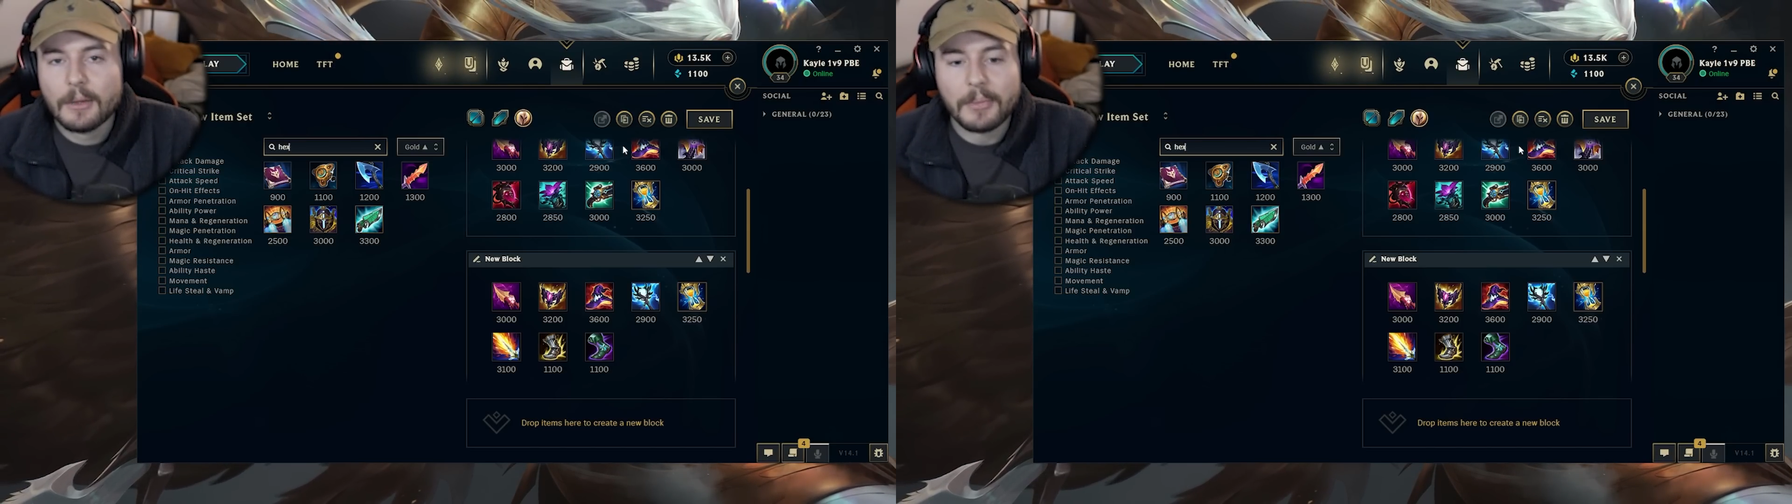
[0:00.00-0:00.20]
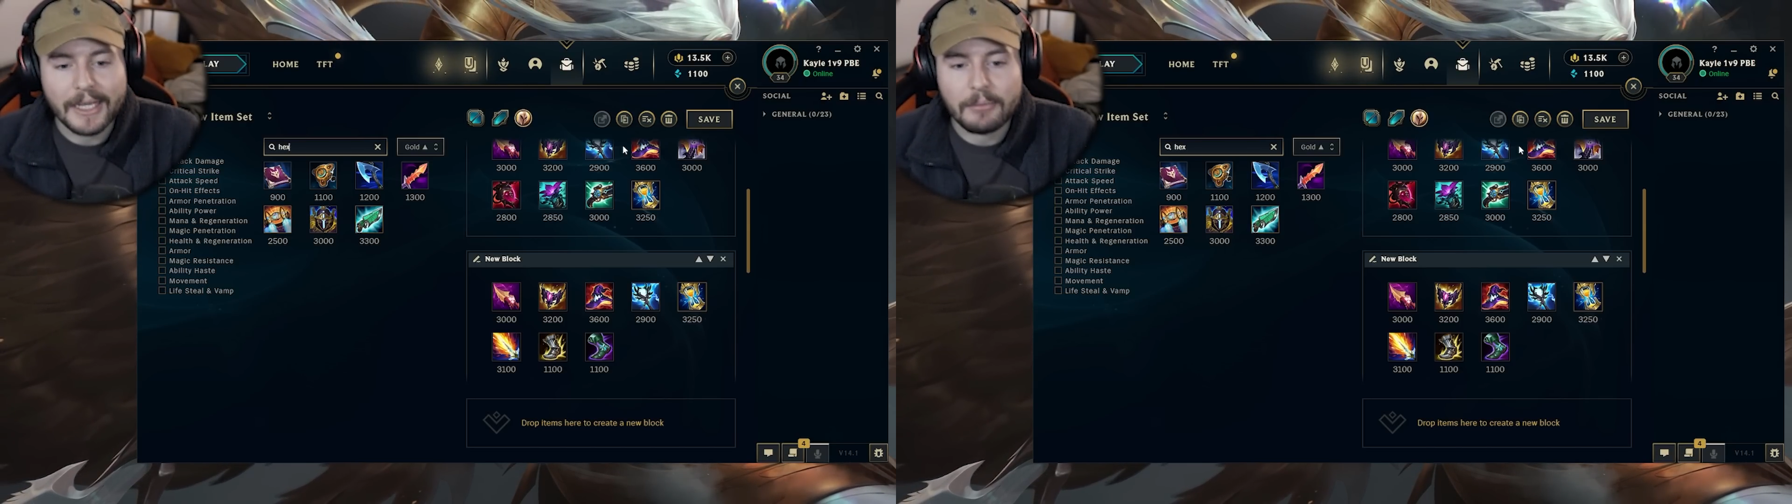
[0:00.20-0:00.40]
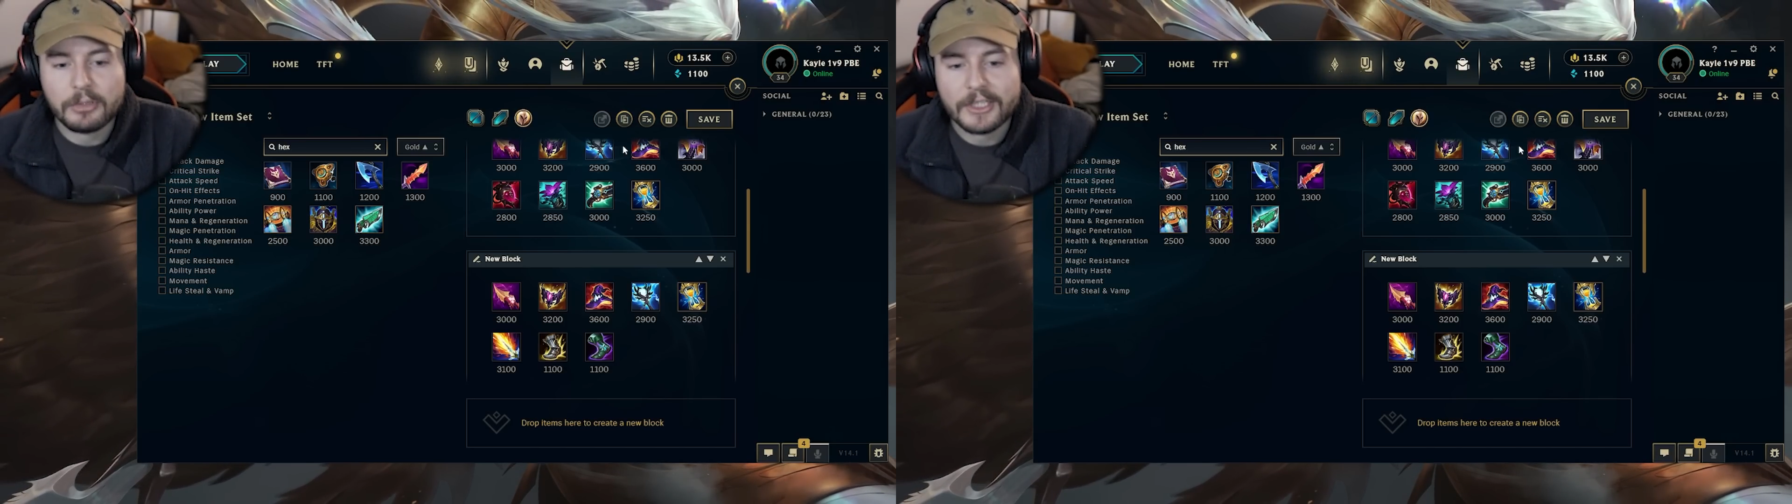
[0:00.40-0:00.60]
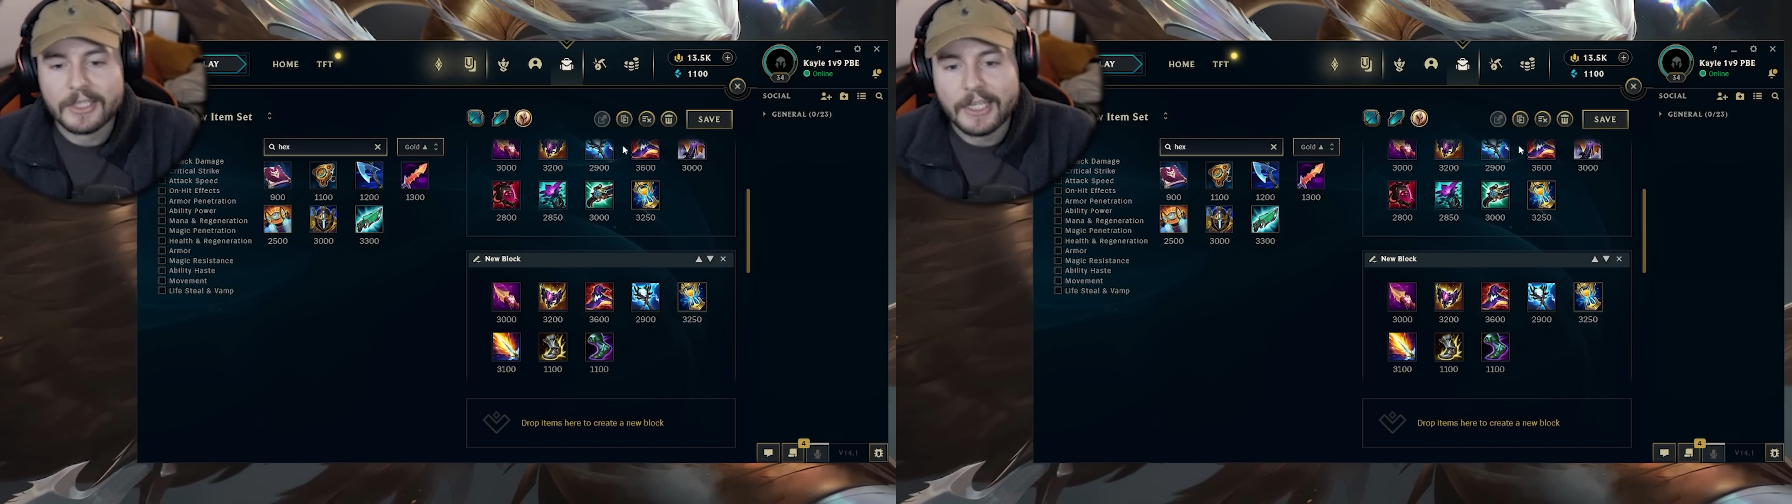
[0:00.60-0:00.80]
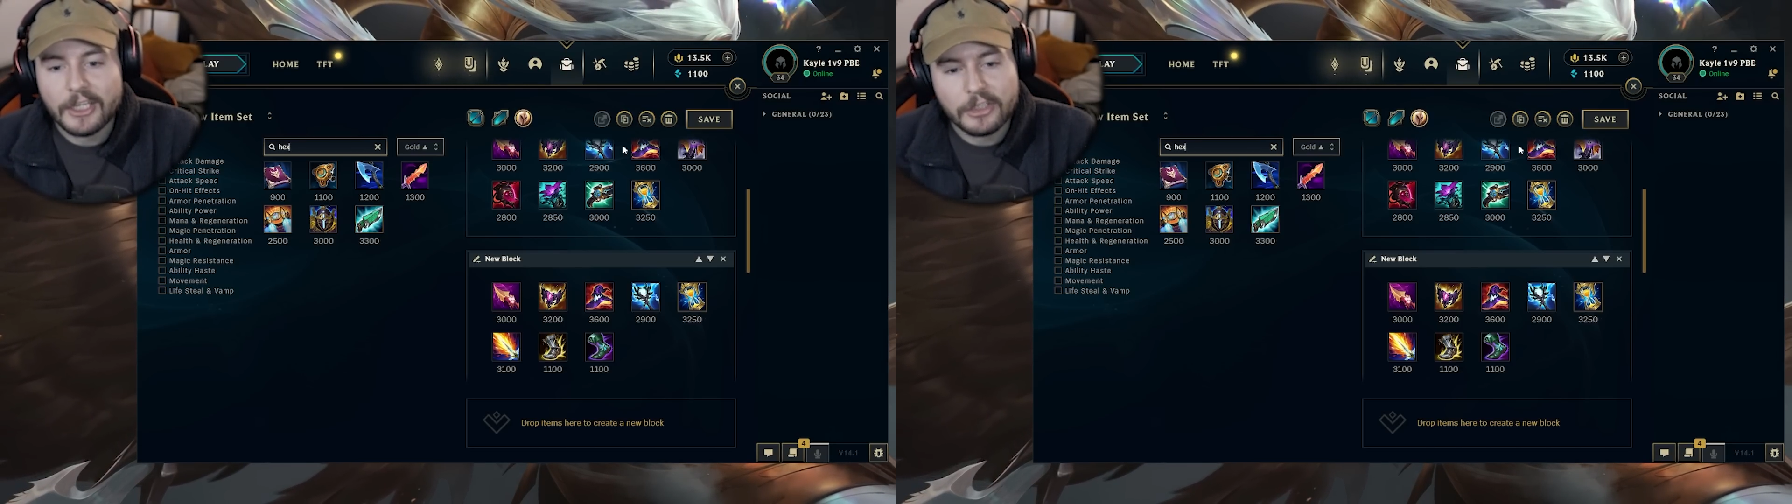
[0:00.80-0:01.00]
or a
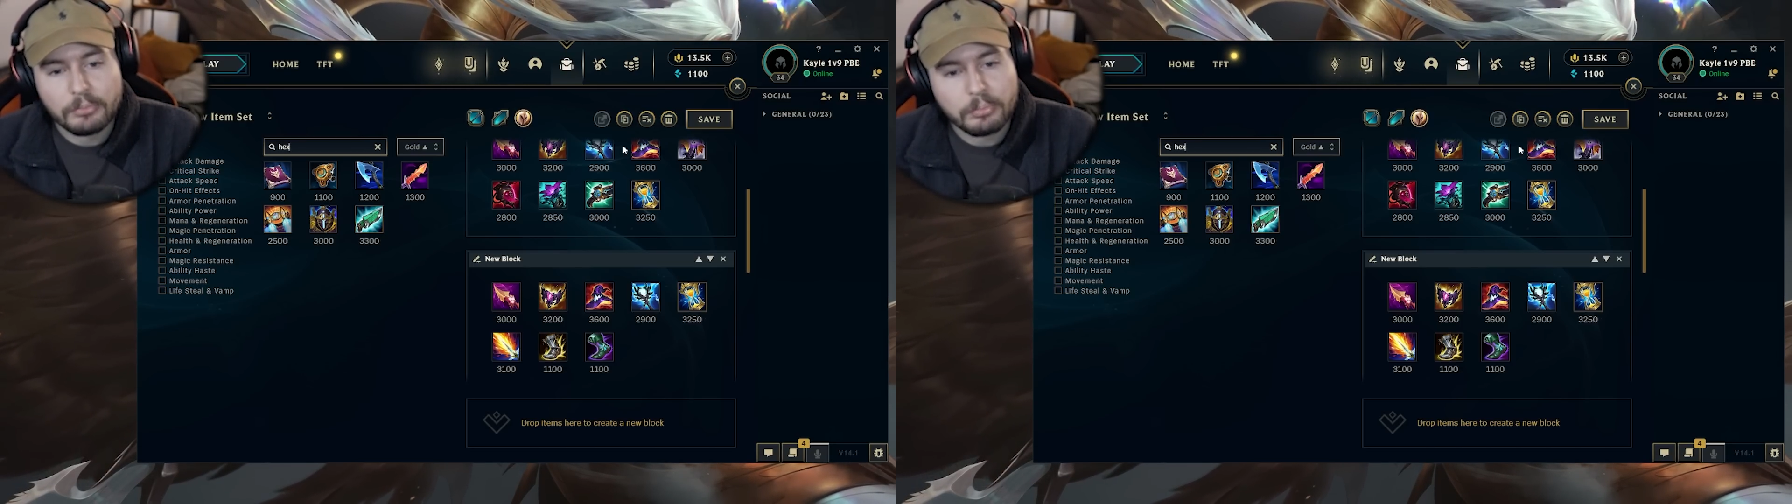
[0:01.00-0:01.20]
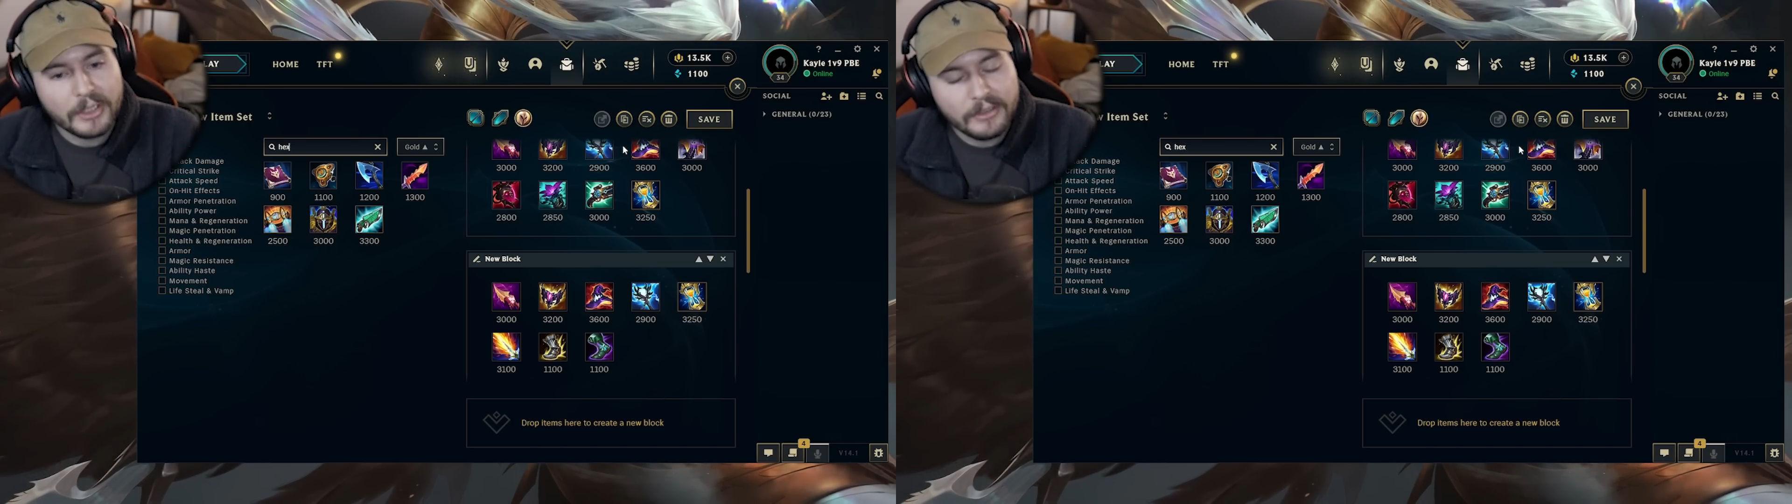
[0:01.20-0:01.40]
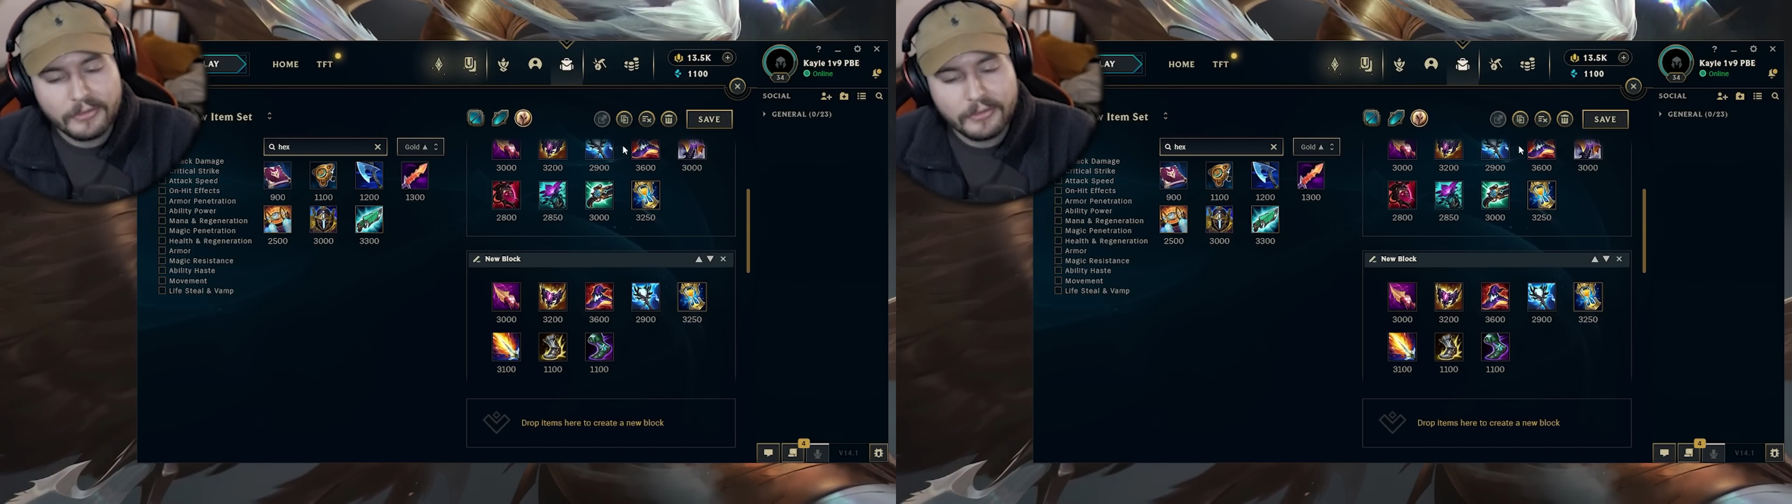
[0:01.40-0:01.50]
prestige, pretty